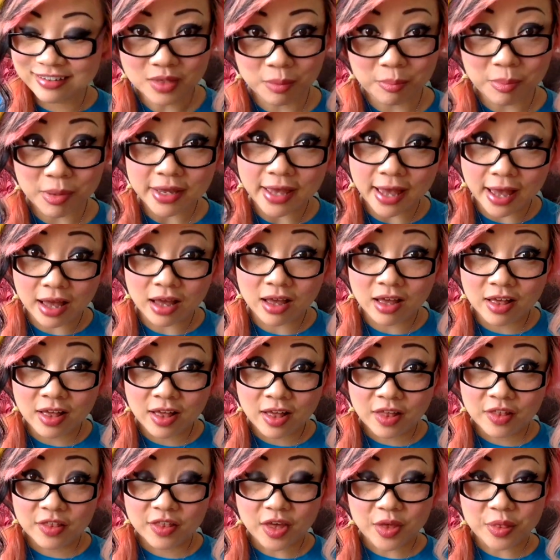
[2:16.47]
But yeah,
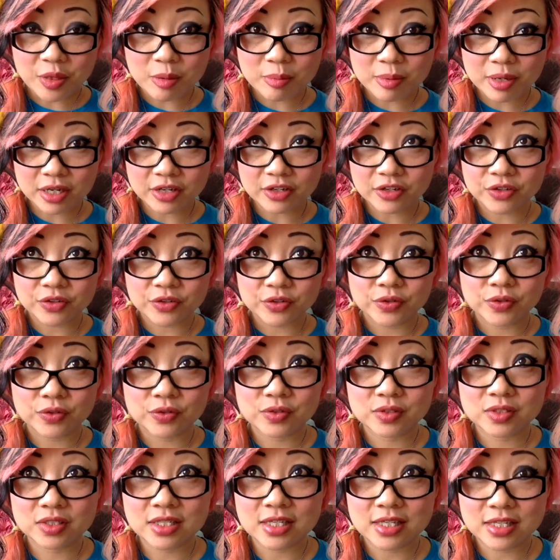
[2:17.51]
the other big
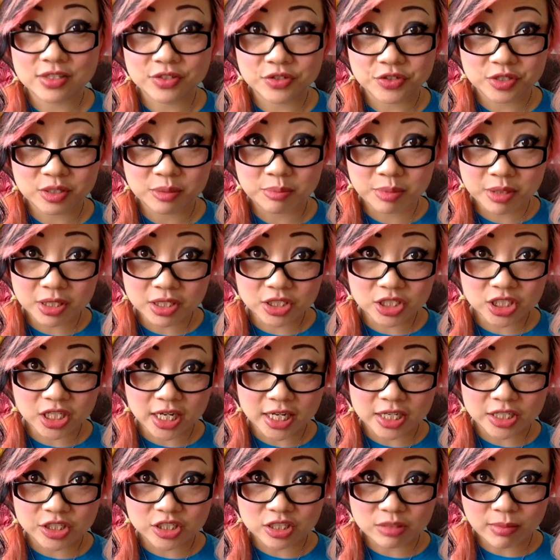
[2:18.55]
news is there's a big
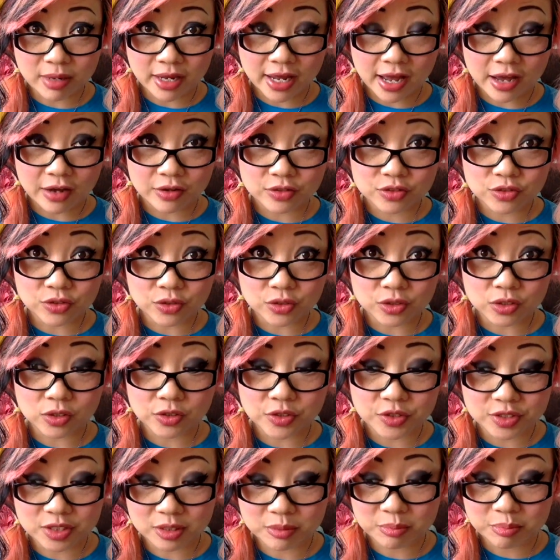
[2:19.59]
change in my household.
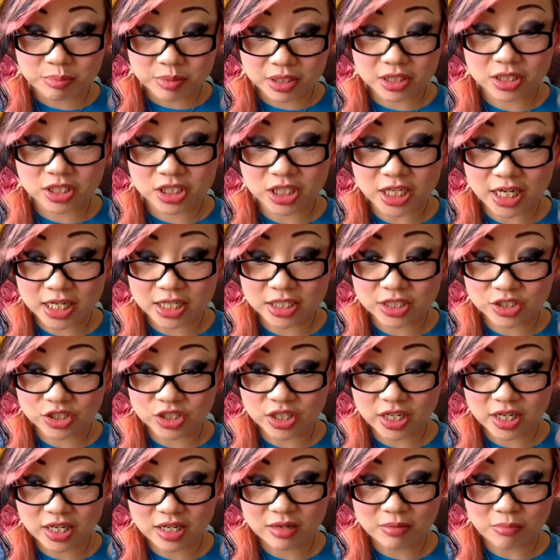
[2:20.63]
There's a big change
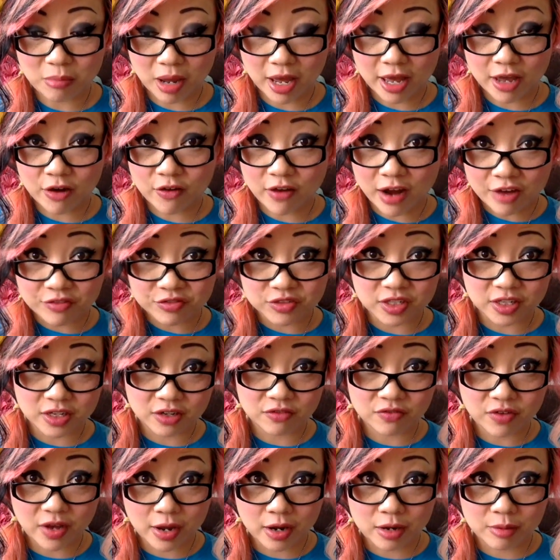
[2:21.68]
in my crafting
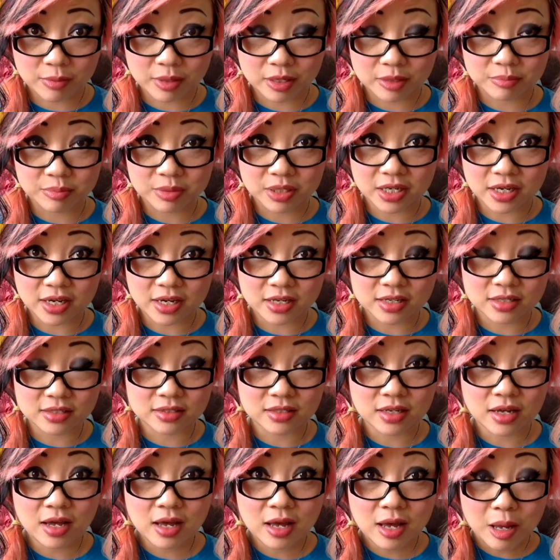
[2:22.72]
environment because
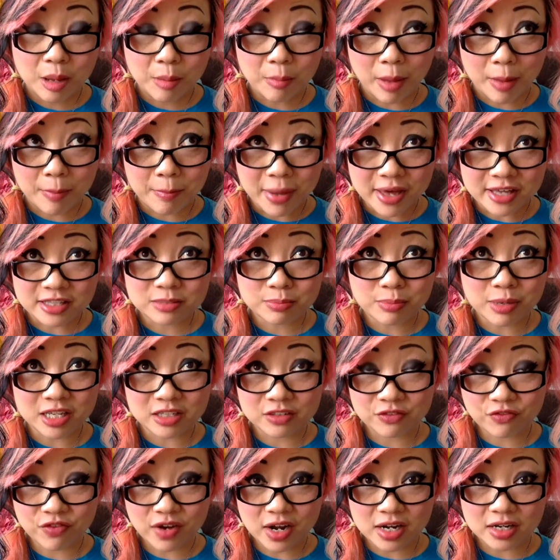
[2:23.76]
my best
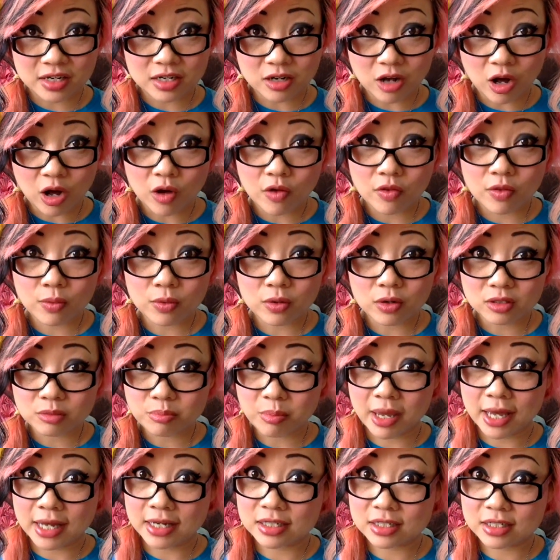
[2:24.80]
best friend in all the world,
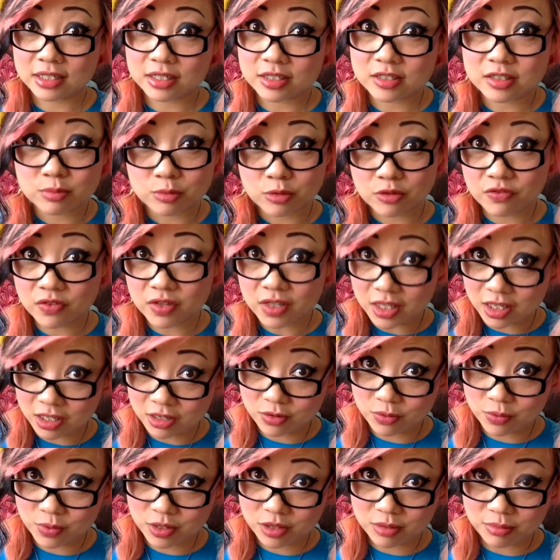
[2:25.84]
Manda, is moving
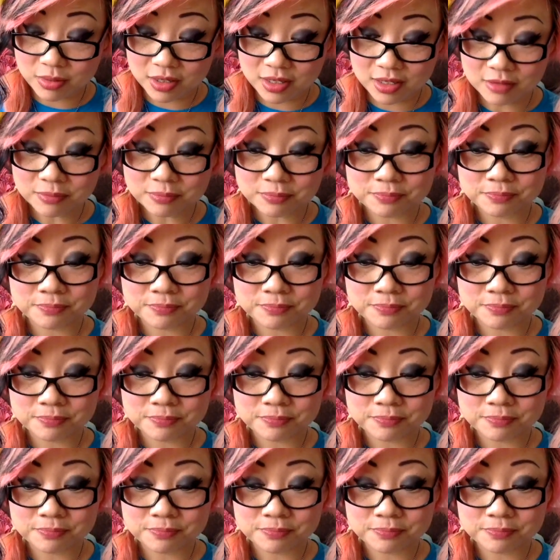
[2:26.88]
in with me